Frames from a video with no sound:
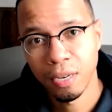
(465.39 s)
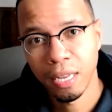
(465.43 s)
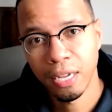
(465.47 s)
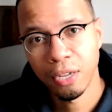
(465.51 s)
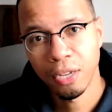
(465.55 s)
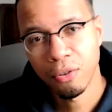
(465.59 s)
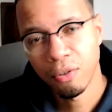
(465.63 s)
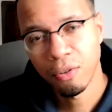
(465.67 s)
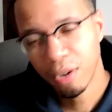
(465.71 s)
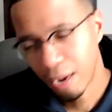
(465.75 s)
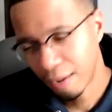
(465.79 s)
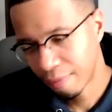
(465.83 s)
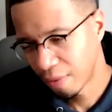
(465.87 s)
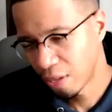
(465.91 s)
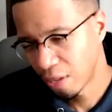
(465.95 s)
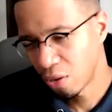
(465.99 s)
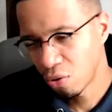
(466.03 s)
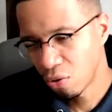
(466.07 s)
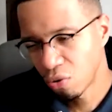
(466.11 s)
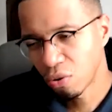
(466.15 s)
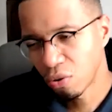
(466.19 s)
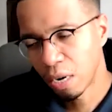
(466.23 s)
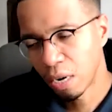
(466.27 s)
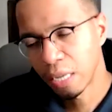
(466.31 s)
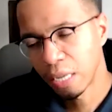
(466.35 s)
Like, you'd have to
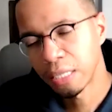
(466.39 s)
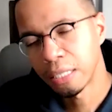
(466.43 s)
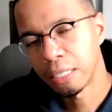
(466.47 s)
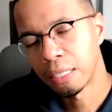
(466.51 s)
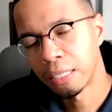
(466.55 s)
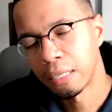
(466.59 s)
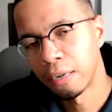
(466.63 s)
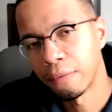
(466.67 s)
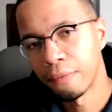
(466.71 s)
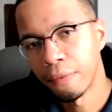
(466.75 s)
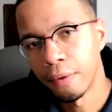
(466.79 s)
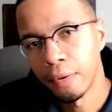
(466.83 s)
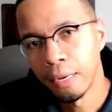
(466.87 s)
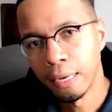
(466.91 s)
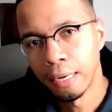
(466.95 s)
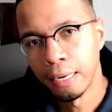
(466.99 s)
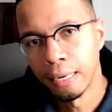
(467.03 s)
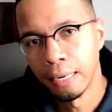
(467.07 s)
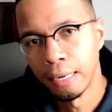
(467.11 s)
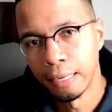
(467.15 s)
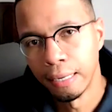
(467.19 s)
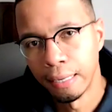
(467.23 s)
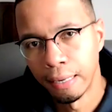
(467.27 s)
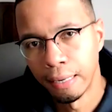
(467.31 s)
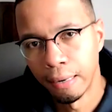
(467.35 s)
use all that stuff
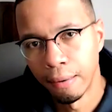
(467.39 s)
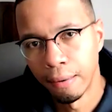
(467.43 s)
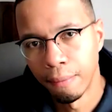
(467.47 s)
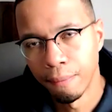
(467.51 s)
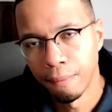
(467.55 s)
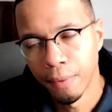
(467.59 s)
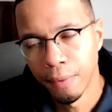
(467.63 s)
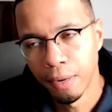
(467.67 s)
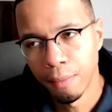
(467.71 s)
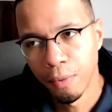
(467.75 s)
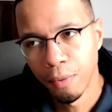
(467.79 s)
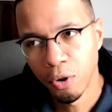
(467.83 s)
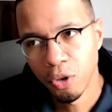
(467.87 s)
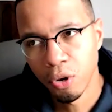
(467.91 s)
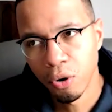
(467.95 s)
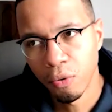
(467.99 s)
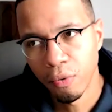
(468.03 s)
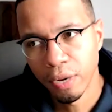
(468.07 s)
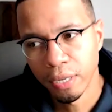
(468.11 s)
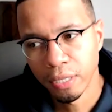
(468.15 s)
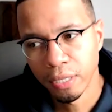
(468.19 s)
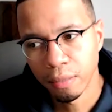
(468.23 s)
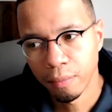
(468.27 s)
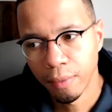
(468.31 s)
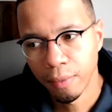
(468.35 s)
on your
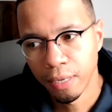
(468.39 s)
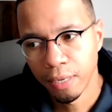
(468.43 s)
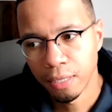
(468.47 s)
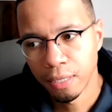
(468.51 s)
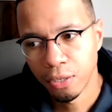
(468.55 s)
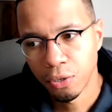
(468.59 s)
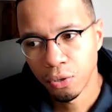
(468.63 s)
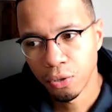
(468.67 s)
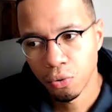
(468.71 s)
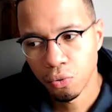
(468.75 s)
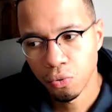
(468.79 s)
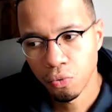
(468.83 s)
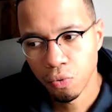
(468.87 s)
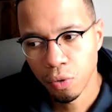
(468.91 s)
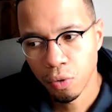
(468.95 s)
resume to